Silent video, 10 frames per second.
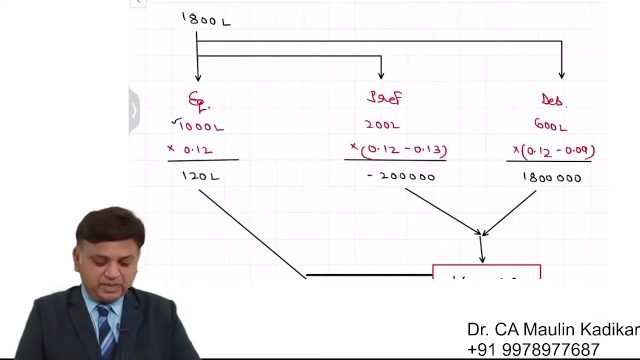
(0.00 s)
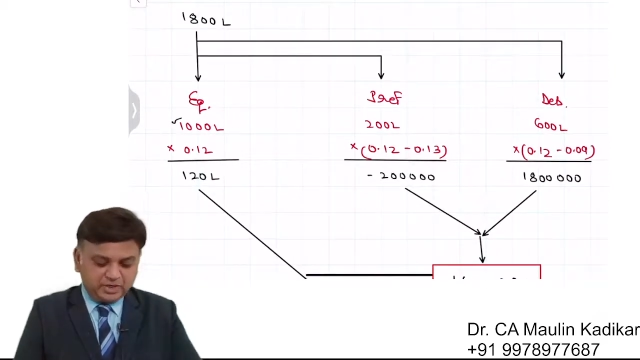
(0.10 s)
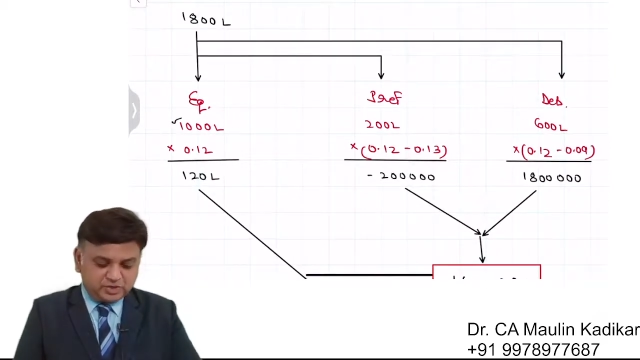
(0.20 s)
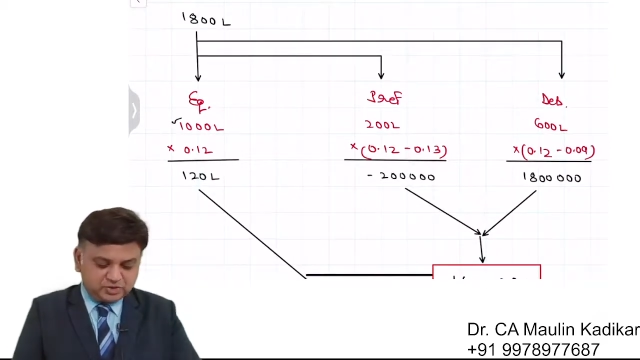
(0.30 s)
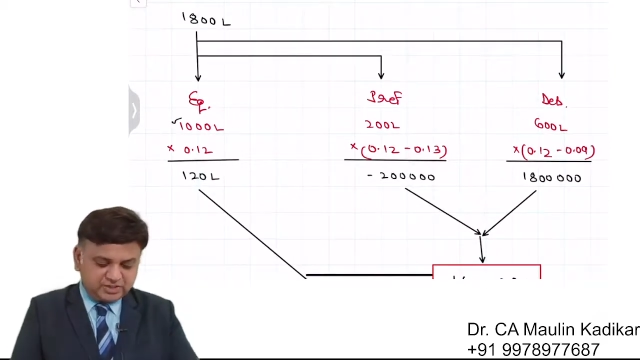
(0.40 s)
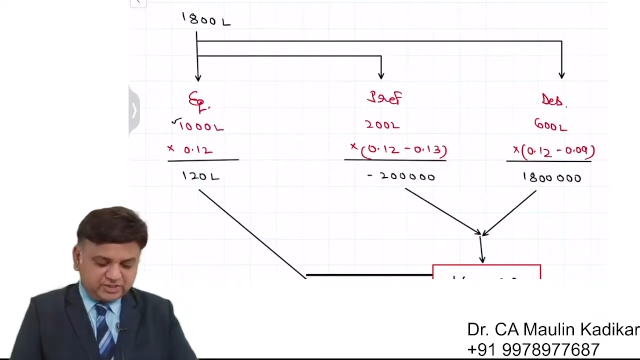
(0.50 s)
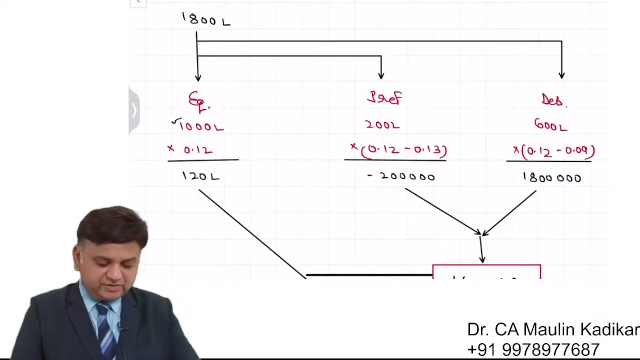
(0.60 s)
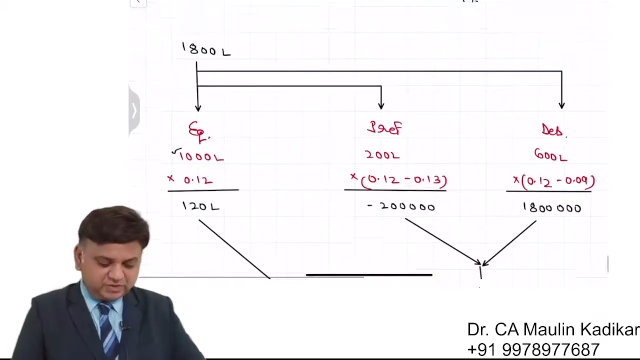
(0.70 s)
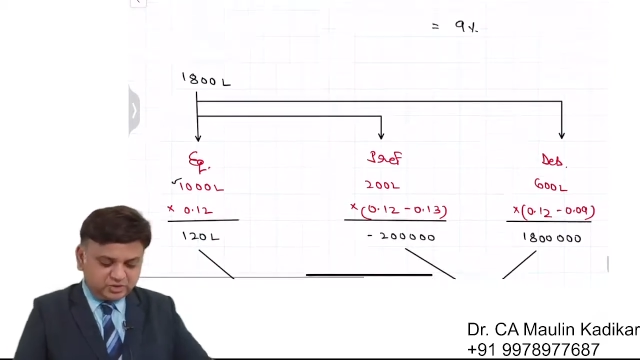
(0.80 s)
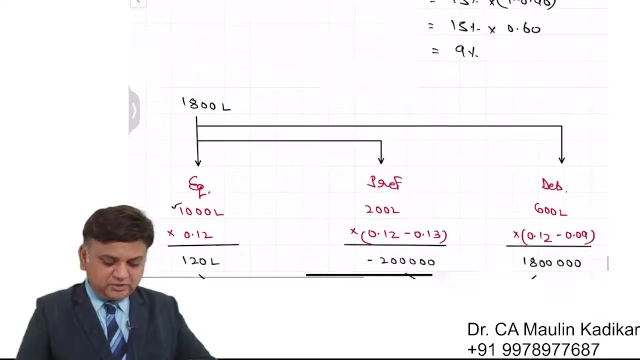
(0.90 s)
So I
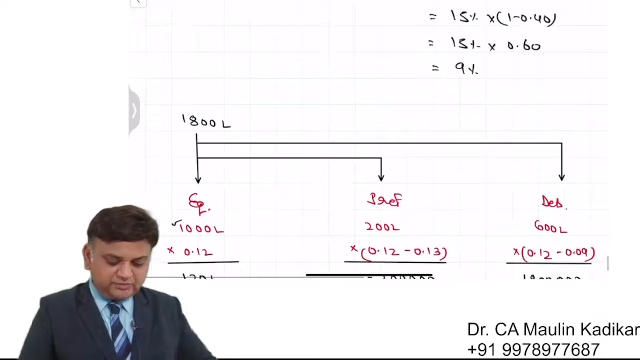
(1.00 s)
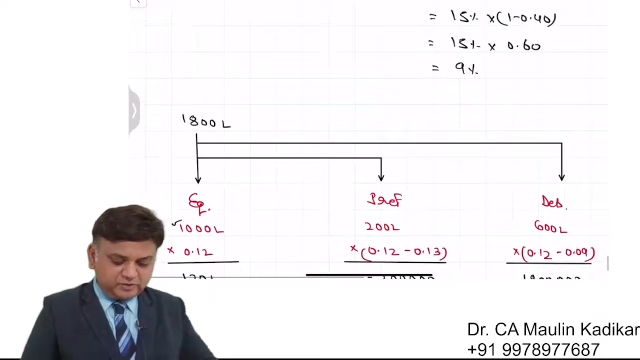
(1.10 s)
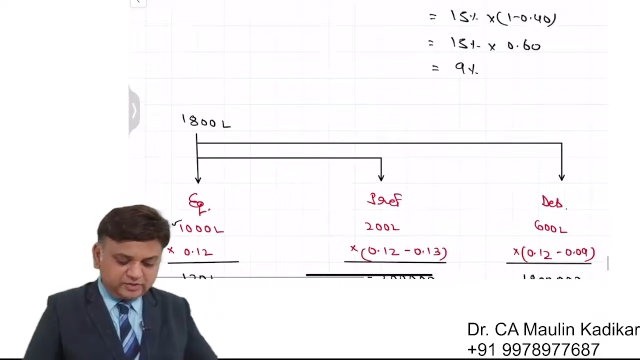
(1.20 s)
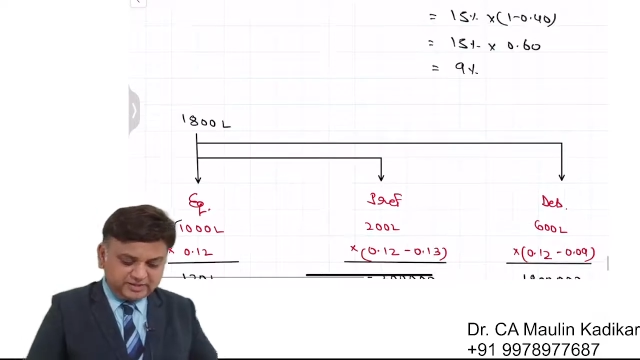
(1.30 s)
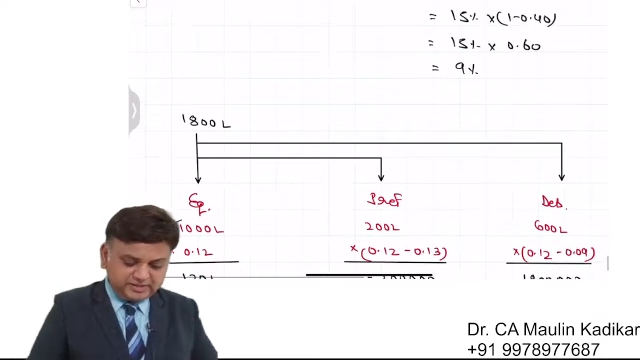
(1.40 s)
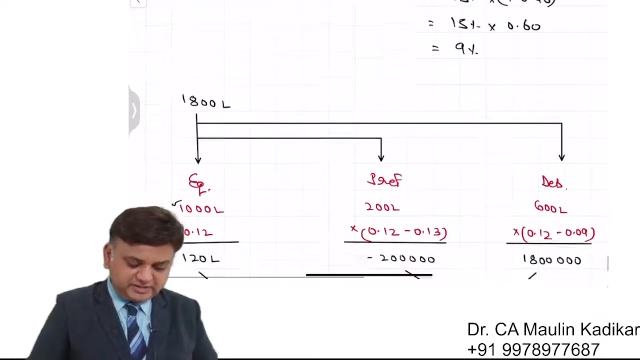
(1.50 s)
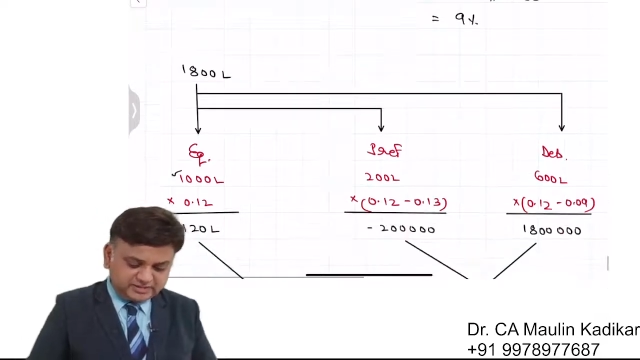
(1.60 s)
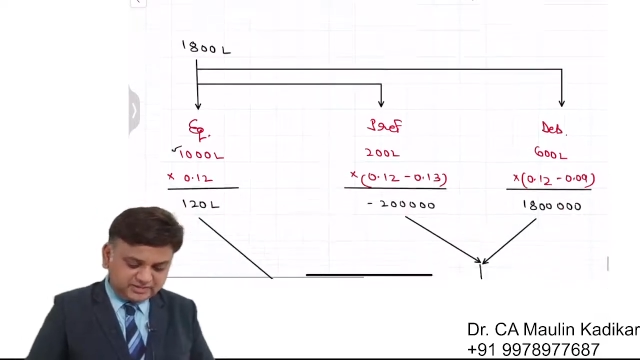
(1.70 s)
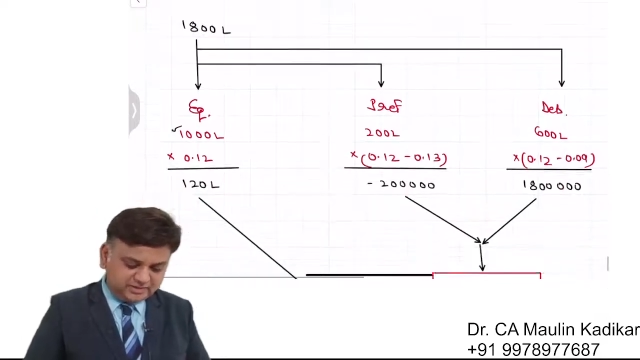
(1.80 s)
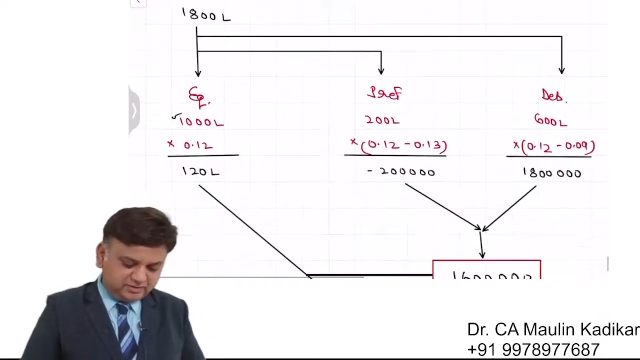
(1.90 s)
request all of you to write an
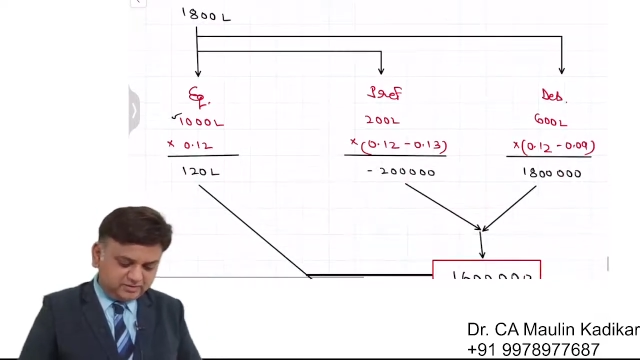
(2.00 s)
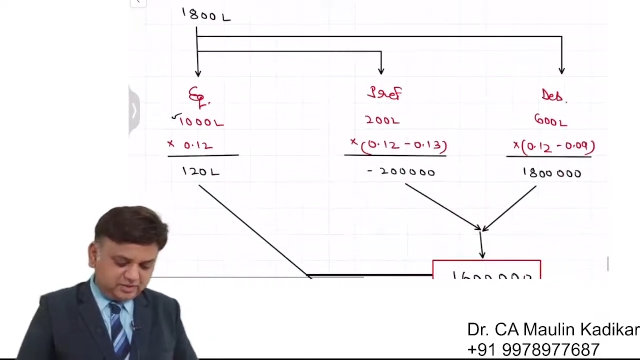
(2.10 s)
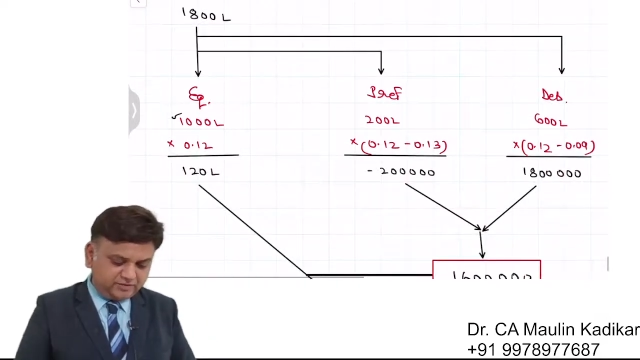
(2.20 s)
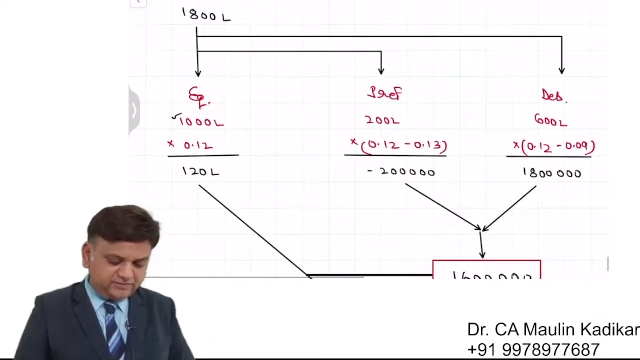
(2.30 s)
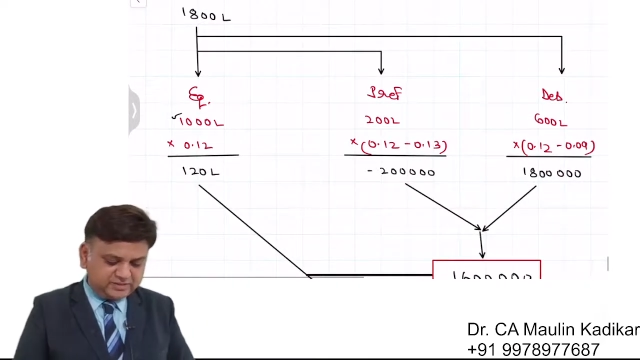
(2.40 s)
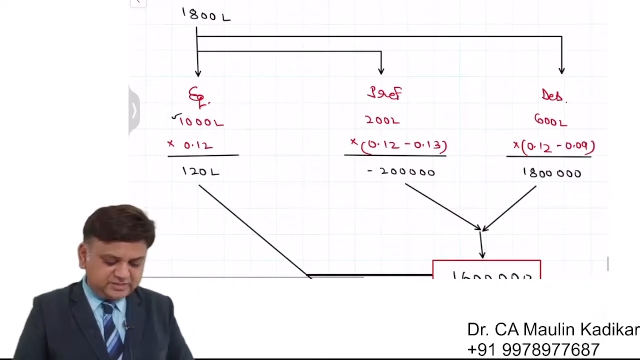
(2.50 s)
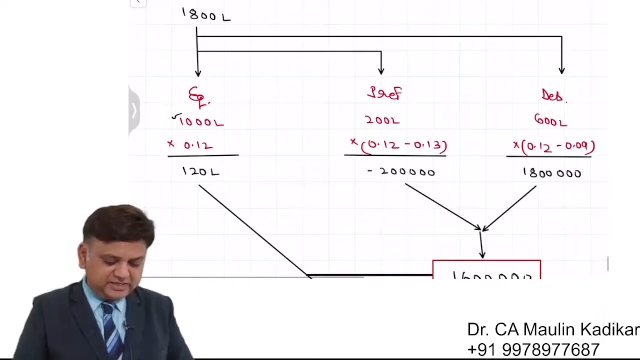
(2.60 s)
answer of this